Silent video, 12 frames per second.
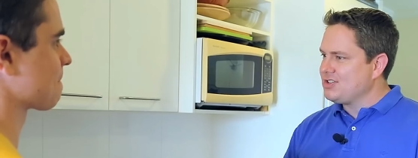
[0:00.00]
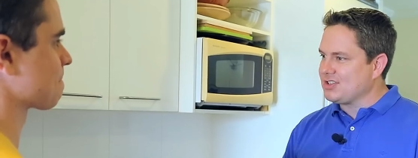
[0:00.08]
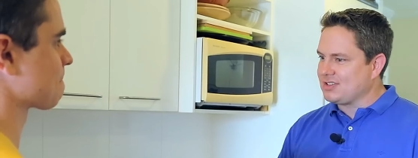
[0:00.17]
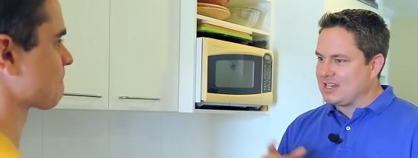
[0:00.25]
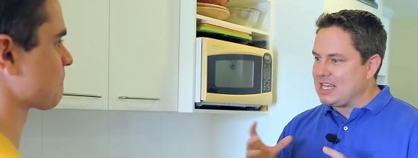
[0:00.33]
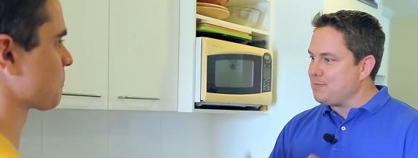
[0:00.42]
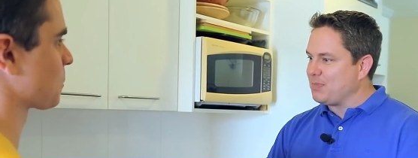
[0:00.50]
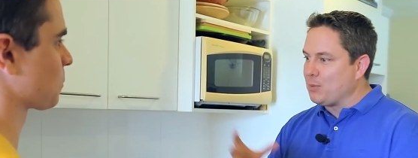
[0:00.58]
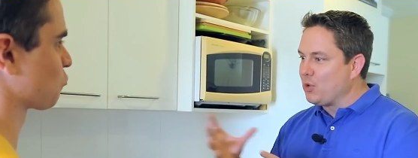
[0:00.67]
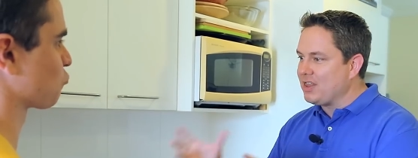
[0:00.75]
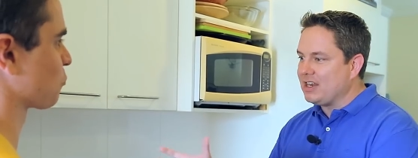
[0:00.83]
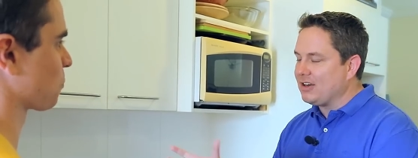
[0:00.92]
Speaker 1: just keep them
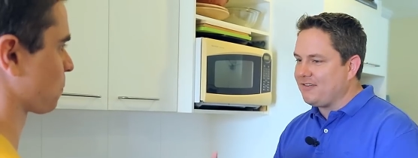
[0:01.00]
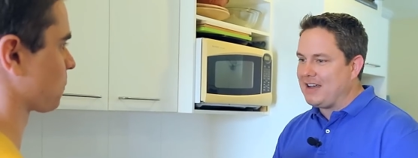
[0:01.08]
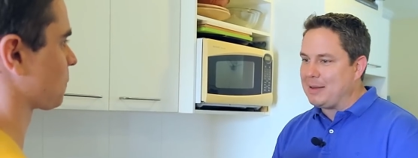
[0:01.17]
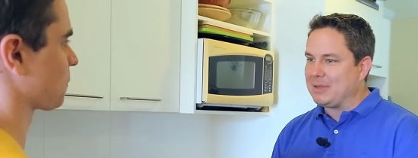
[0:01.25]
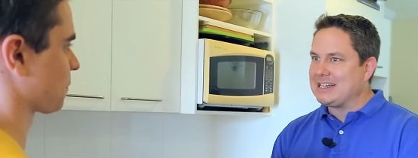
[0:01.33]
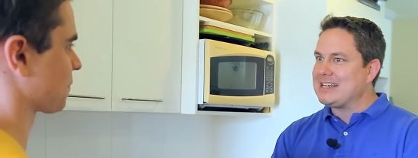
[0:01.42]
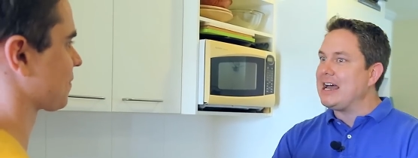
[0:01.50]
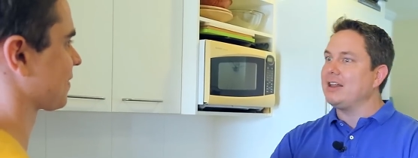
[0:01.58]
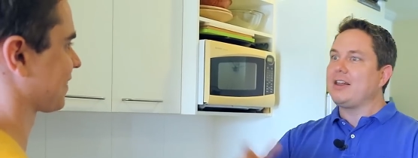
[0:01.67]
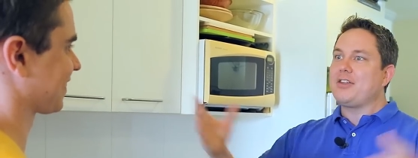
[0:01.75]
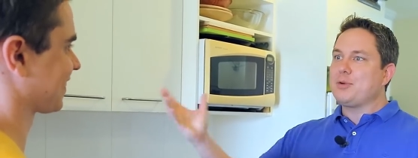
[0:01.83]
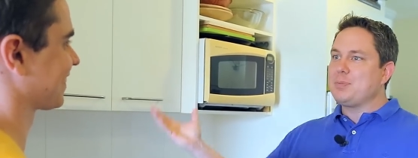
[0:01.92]
within your family. Tell
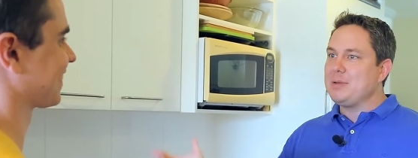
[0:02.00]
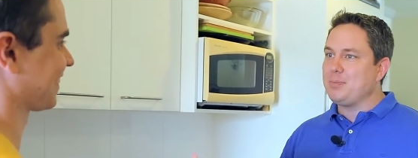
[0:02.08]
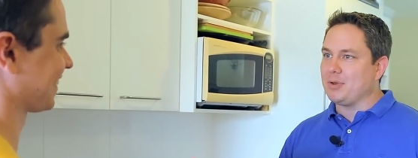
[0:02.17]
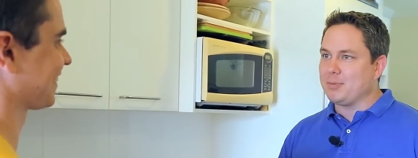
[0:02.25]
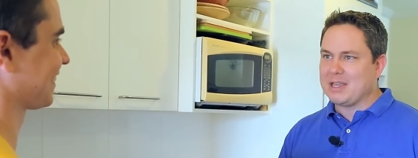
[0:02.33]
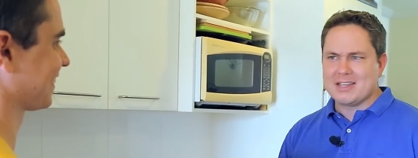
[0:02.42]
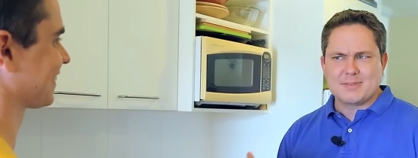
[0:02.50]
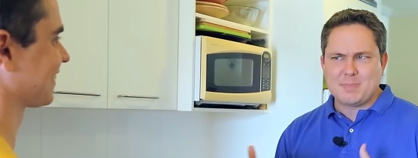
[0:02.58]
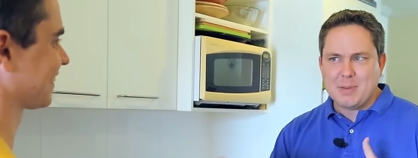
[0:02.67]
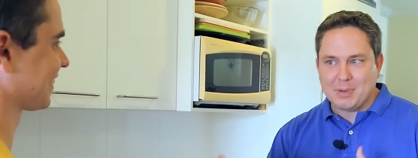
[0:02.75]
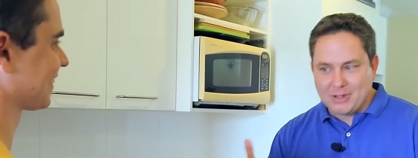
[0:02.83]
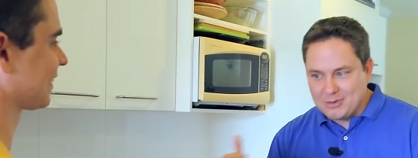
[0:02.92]
other people because
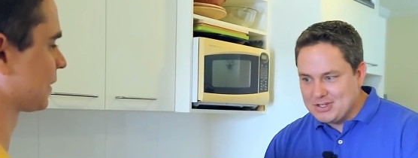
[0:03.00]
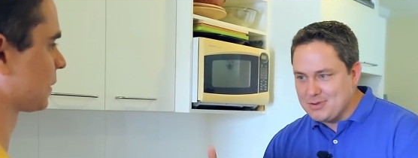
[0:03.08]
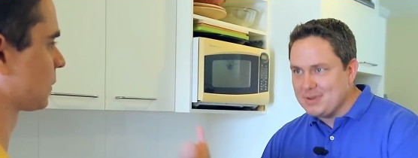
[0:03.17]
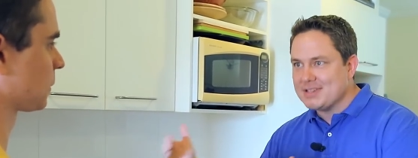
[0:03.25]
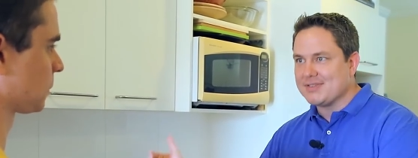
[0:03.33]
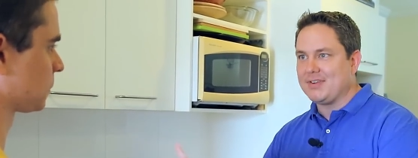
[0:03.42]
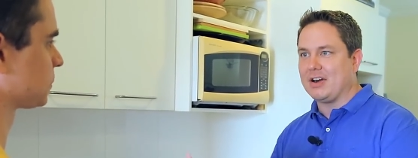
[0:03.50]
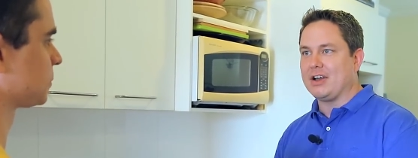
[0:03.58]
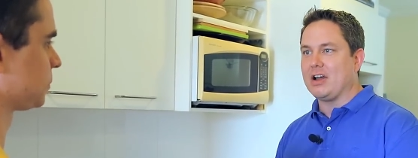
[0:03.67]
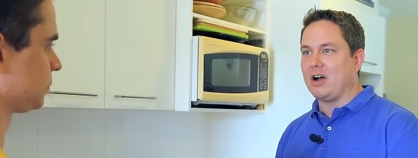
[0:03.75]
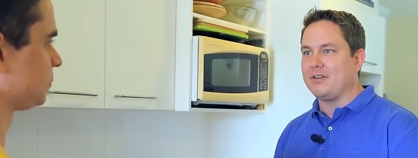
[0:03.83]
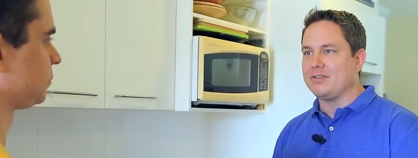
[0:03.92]
people don't do this very
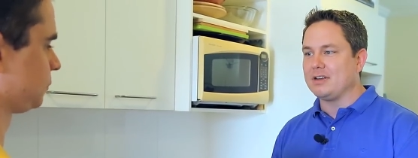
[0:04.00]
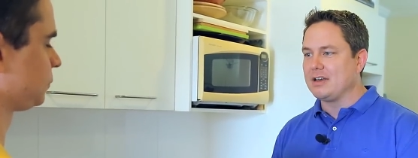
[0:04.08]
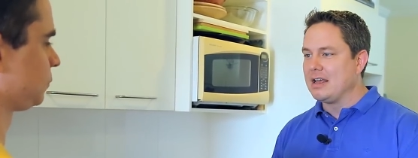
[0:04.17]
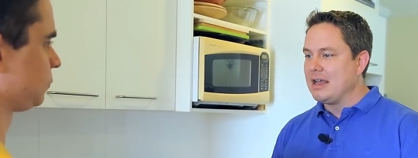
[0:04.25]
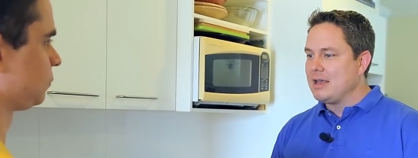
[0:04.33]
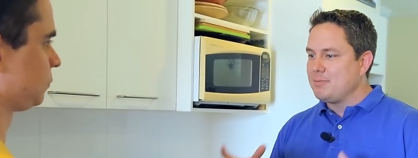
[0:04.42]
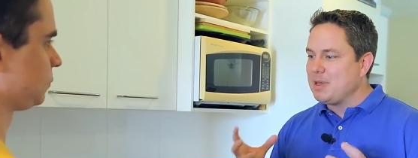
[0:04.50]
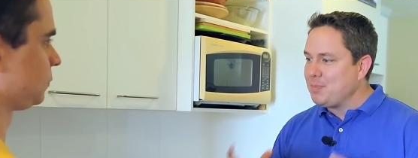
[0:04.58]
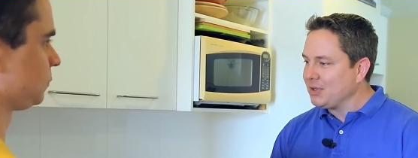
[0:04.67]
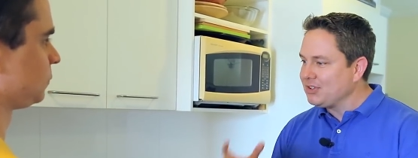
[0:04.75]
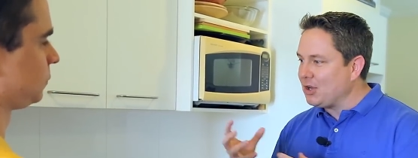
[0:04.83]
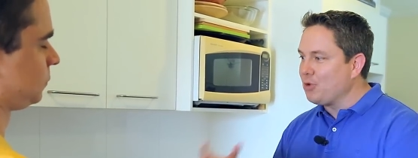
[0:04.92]
often. People
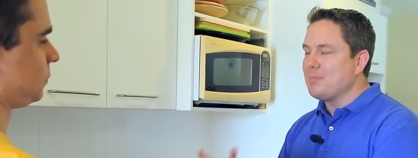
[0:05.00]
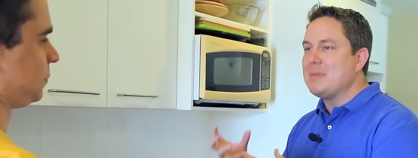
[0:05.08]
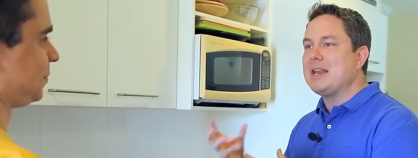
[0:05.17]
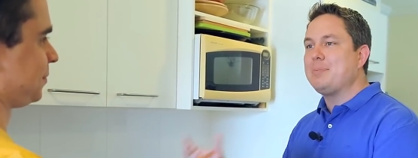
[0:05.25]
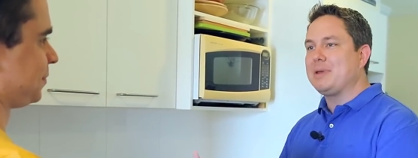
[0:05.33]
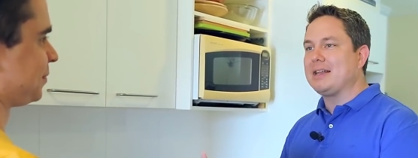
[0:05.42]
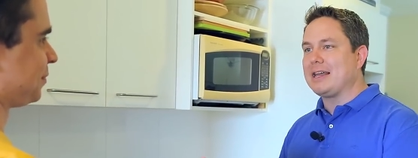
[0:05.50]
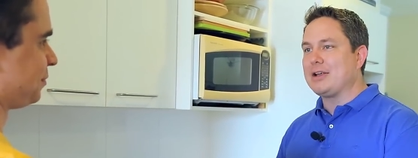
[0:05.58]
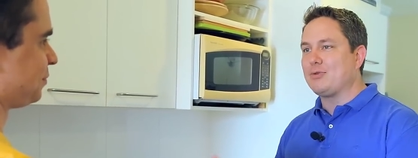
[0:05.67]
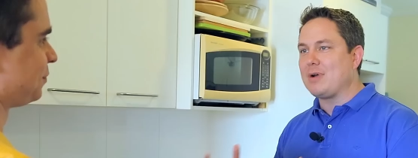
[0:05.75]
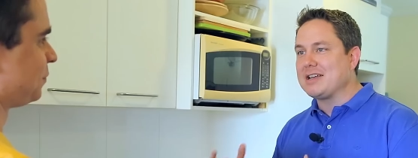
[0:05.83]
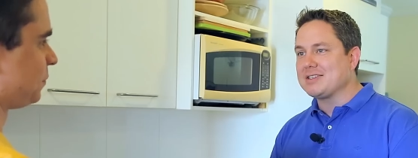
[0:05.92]
don't manipulate
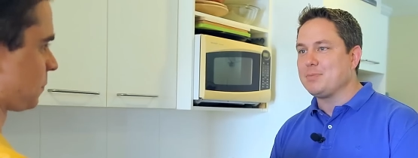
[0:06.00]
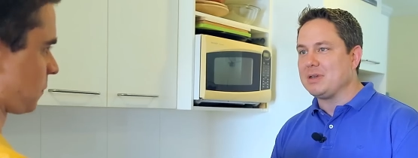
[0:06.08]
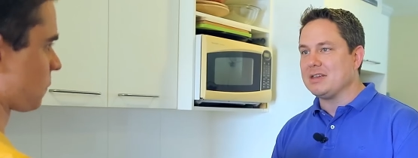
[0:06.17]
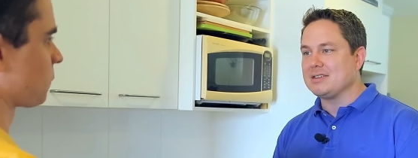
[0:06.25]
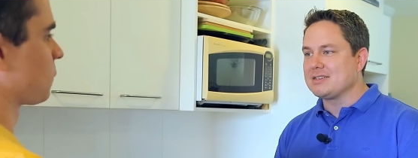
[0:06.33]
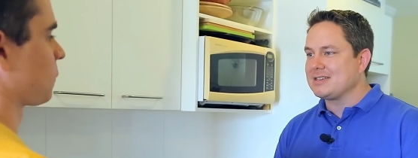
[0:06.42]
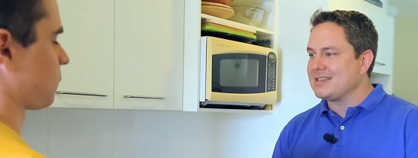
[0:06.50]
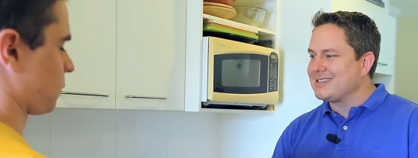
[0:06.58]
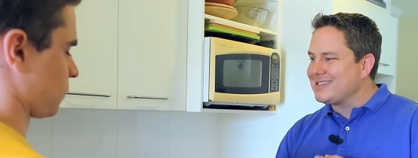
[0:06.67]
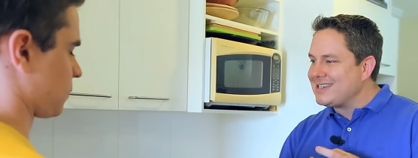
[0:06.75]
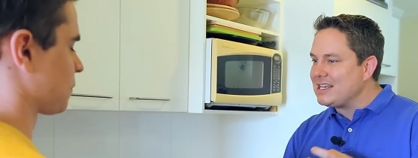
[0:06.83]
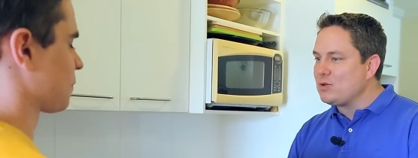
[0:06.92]
recipes to
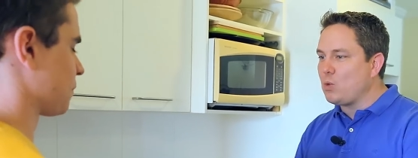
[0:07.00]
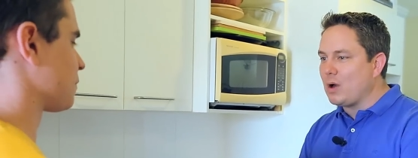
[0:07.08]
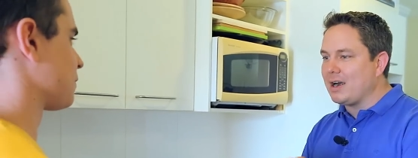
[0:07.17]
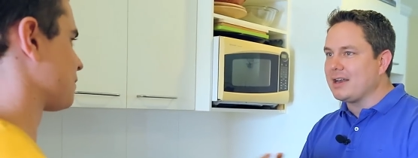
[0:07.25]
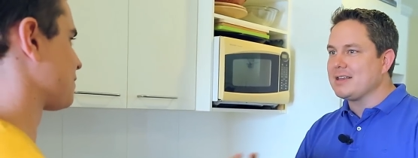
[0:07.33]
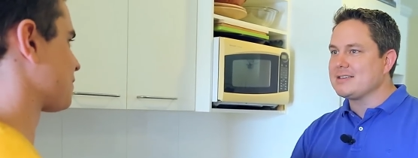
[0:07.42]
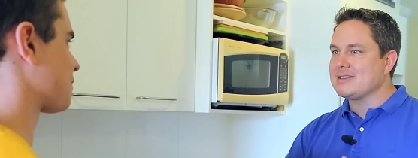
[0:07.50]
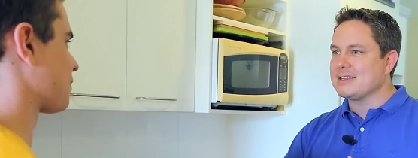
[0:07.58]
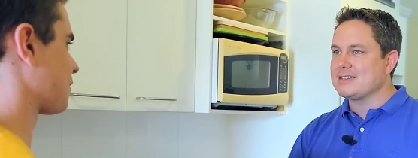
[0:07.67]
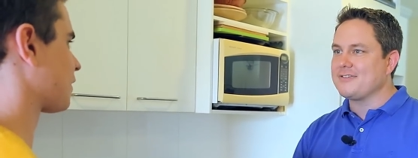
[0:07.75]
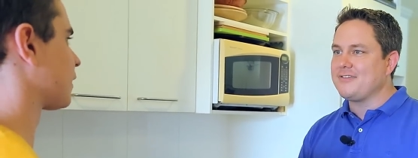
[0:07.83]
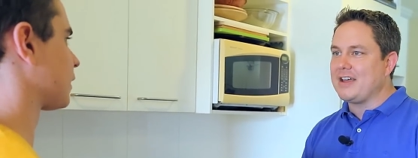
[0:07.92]
see what it is
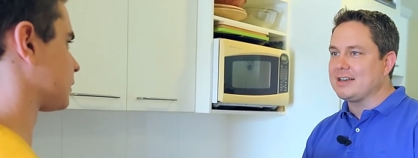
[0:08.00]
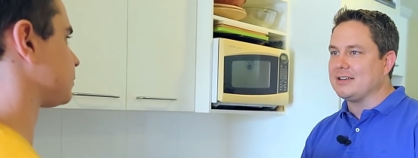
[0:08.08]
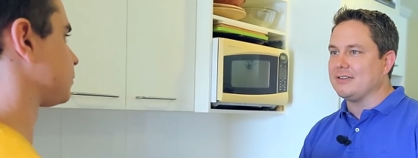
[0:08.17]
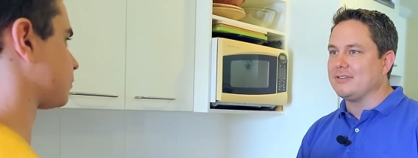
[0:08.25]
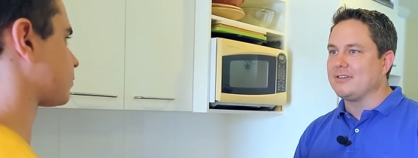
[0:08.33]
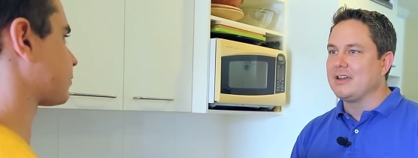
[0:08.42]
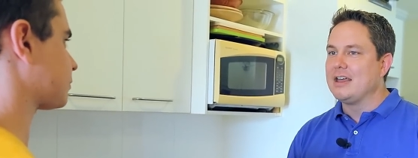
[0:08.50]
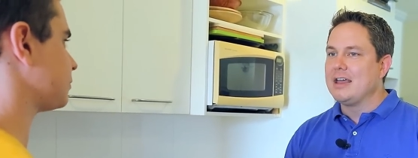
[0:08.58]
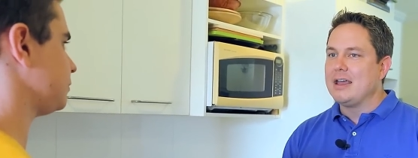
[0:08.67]
that's effective.